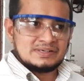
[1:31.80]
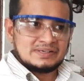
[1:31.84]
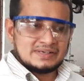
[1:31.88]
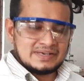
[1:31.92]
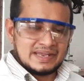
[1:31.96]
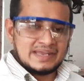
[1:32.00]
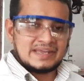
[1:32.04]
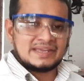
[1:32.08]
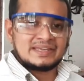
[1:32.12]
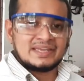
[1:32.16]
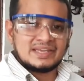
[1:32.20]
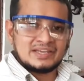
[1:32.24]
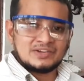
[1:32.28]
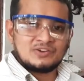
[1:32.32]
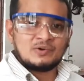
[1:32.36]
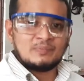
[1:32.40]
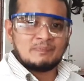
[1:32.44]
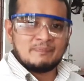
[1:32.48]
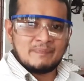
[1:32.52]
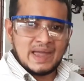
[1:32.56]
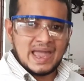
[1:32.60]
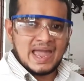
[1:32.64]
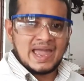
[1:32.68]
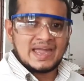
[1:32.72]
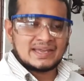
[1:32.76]
taking your
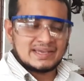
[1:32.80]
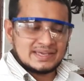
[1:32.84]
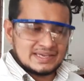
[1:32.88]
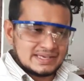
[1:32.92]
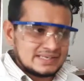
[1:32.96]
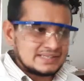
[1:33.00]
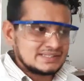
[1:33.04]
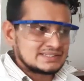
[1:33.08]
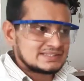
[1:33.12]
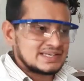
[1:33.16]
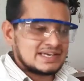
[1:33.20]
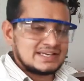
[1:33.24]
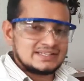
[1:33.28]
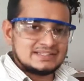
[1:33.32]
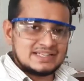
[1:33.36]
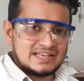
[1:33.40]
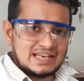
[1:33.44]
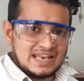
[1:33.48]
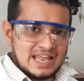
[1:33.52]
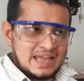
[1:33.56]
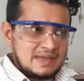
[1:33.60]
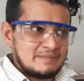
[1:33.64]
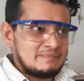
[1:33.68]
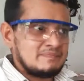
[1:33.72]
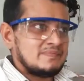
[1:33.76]
bag inside the
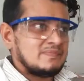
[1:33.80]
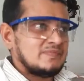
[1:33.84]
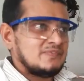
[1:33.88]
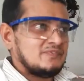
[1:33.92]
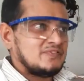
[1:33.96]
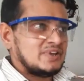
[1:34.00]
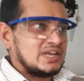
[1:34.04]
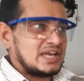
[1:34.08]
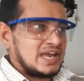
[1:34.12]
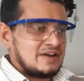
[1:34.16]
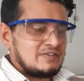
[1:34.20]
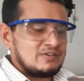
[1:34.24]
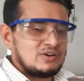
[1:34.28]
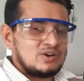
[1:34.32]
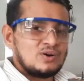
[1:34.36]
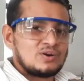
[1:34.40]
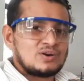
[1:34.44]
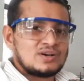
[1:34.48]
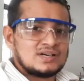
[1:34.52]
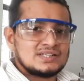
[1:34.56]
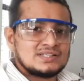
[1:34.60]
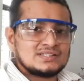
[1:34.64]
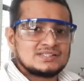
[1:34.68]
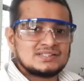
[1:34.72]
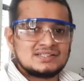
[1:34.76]
lab. We have
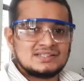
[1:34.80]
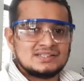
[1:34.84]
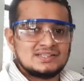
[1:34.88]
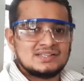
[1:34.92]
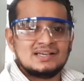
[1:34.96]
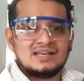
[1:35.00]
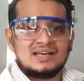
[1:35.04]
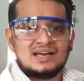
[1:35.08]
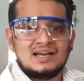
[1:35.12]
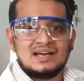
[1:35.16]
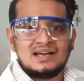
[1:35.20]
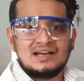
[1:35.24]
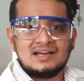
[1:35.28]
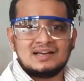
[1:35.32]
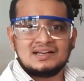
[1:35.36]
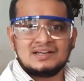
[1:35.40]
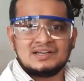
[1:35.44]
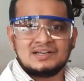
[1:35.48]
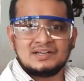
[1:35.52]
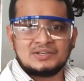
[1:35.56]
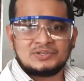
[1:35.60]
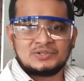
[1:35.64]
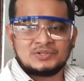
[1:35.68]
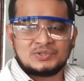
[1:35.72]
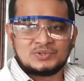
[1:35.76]
lockers
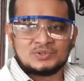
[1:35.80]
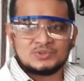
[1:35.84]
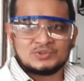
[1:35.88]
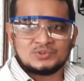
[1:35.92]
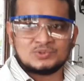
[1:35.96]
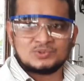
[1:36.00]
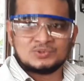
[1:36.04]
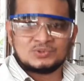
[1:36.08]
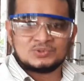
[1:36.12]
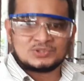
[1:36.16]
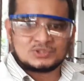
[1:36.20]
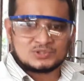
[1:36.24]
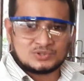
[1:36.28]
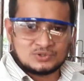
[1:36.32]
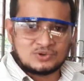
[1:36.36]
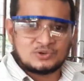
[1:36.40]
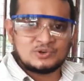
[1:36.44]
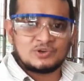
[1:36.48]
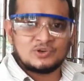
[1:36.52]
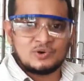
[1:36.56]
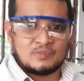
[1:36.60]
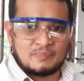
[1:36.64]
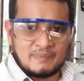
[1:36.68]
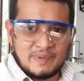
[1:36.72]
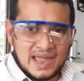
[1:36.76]
to
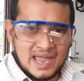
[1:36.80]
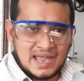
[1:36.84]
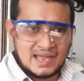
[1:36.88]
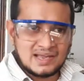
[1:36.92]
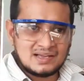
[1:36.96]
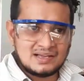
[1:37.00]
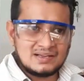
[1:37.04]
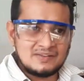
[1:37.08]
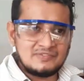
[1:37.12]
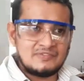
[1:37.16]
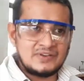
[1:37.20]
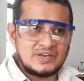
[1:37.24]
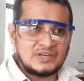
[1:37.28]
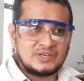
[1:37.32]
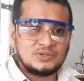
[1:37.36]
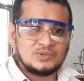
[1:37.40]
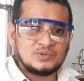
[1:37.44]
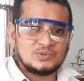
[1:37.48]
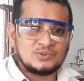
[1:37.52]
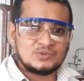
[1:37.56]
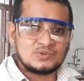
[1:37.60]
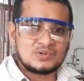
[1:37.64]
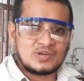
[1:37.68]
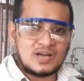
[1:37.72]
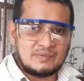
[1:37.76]
store your bag when
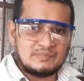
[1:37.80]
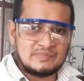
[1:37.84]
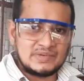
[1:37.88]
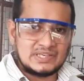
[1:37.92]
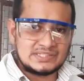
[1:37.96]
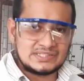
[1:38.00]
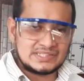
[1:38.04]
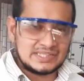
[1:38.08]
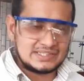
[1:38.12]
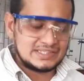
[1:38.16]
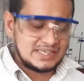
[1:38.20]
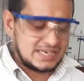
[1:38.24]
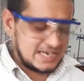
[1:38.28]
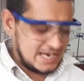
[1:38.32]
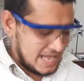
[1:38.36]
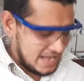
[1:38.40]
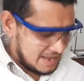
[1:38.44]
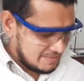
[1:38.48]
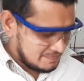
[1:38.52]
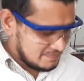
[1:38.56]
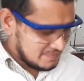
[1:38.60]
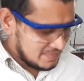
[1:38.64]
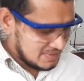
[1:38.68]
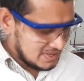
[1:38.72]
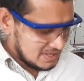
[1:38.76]
you come inside the lab.